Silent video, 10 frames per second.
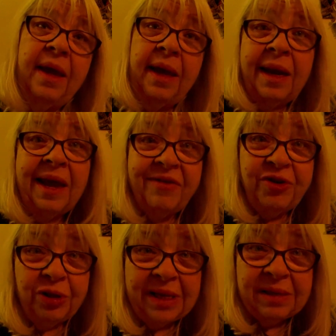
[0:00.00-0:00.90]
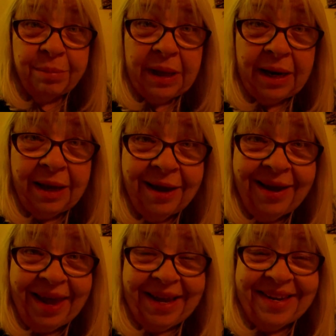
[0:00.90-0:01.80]
And I have to do lesson planning
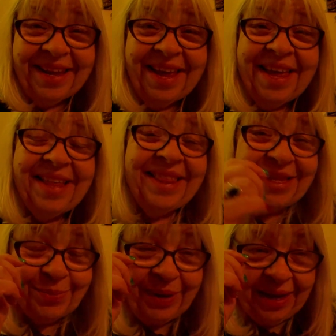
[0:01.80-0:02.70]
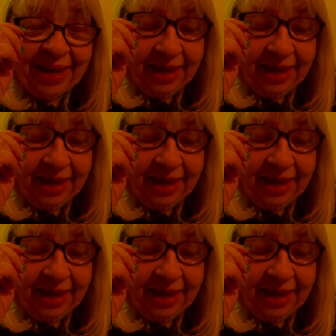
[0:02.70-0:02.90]
yet this week.